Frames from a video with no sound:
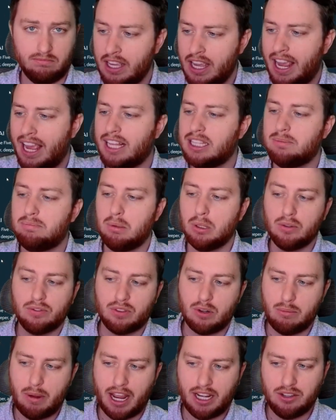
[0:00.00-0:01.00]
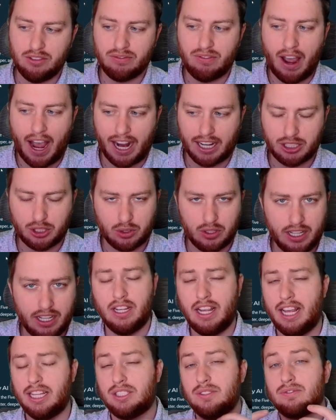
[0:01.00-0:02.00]
It's built for manufacturing.
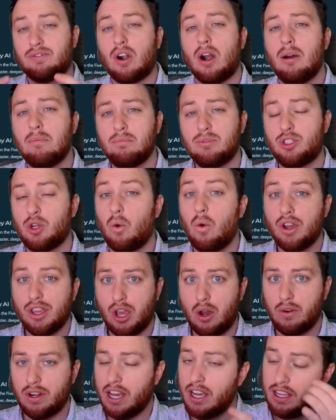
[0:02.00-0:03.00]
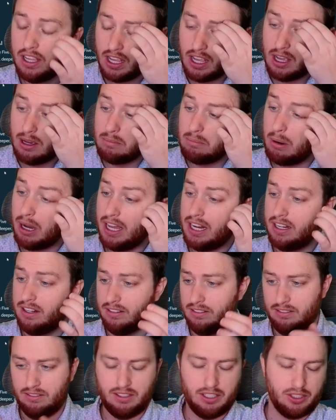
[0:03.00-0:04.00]
It's from Toyota, but
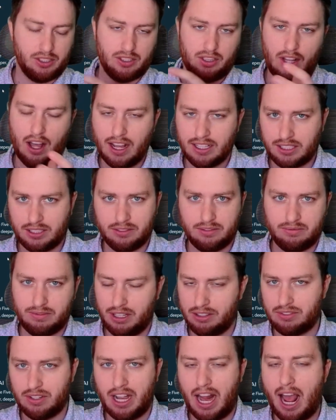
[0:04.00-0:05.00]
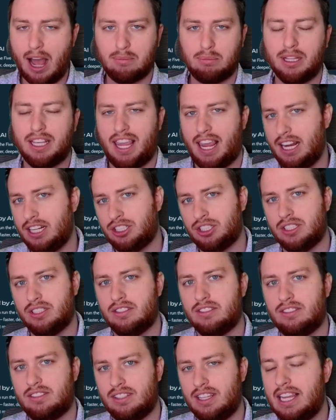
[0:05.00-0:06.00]
there's lots of different
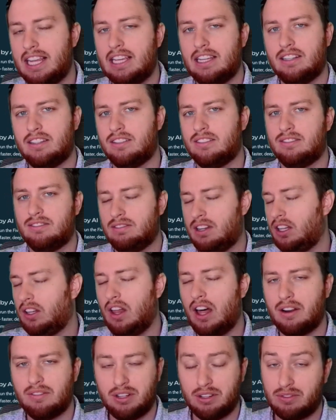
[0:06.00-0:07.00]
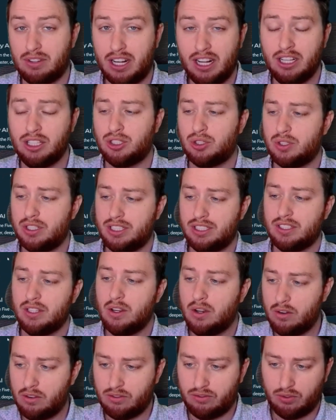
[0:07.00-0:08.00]
applications in a lot of different industries
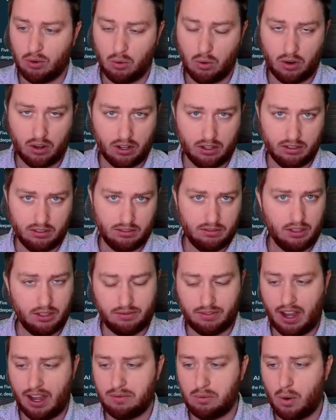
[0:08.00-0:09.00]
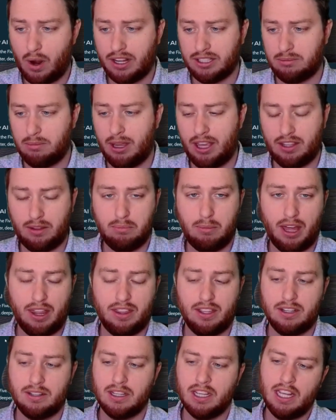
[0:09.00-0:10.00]
for the five whys
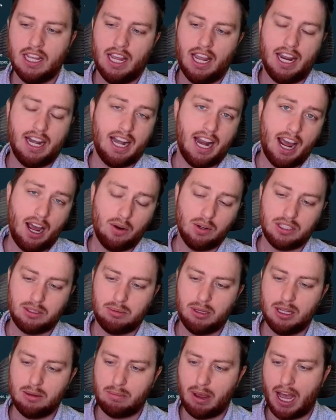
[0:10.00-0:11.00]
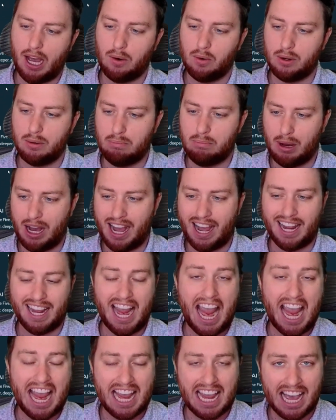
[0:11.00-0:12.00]
method. And now it's being powered by
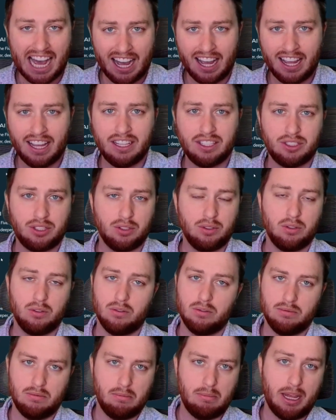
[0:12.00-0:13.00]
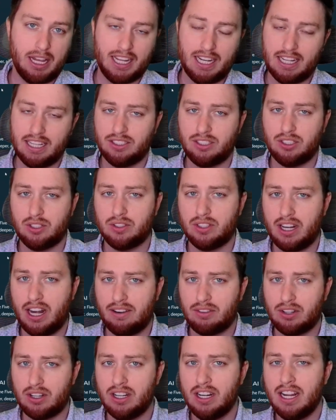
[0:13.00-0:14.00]
AI to make it easier than
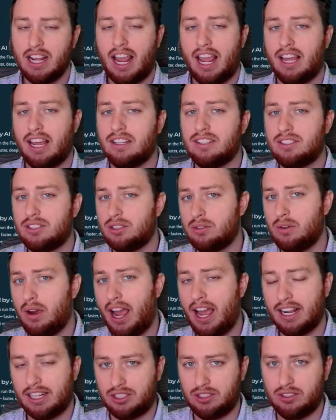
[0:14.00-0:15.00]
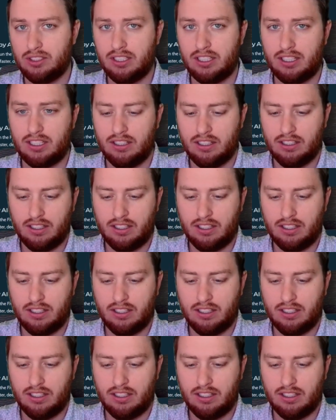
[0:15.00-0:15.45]
ever and to actually